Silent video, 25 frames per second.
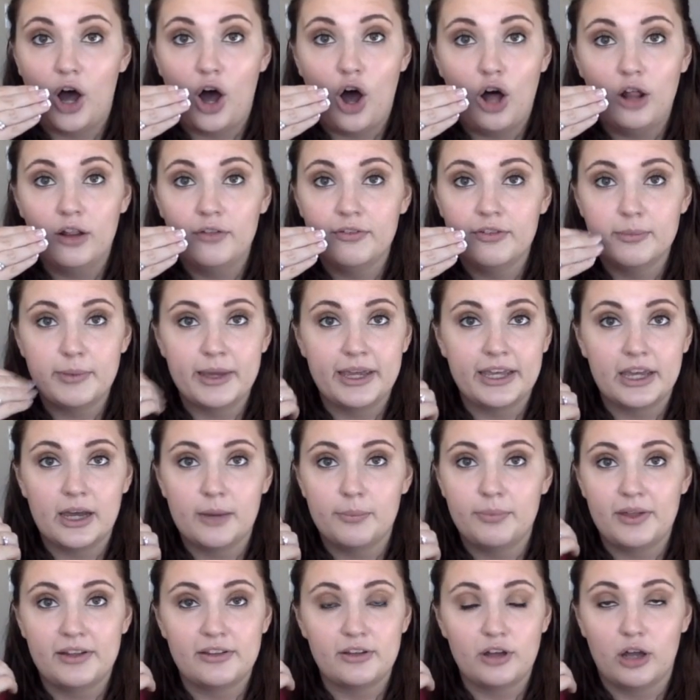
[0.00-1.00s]
all of the
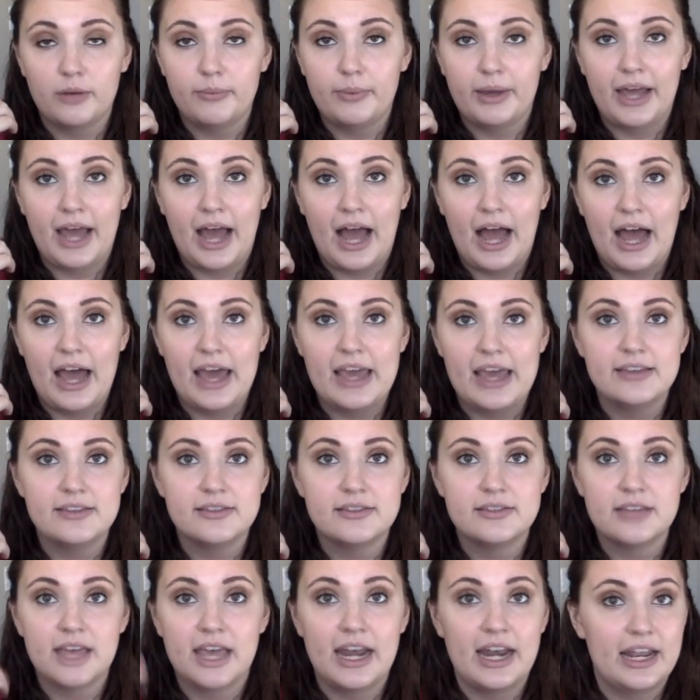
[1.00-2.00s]
makeup that's on my
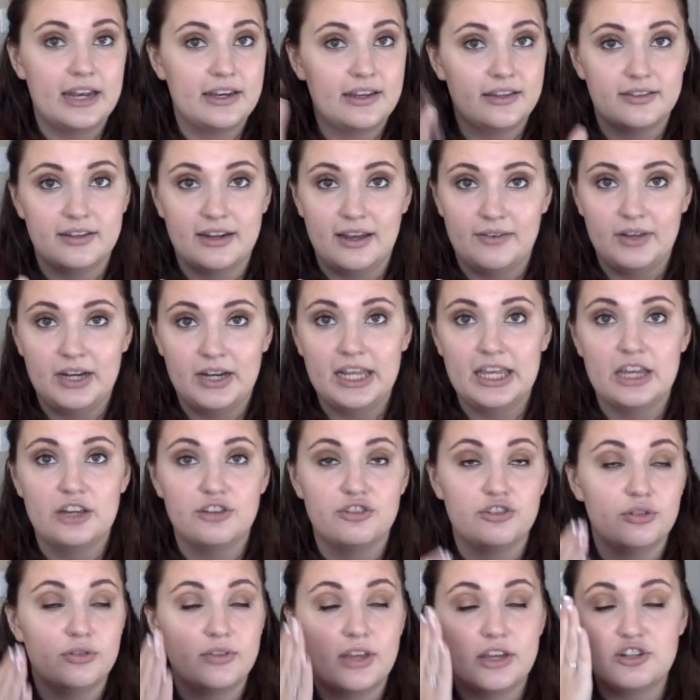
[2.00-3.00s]
eyes, and it doesn't have any
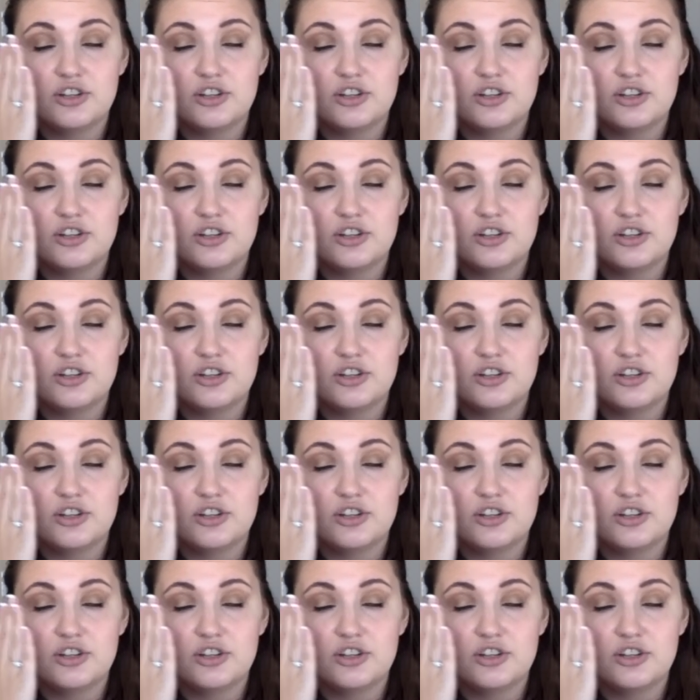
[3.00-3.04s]
issues.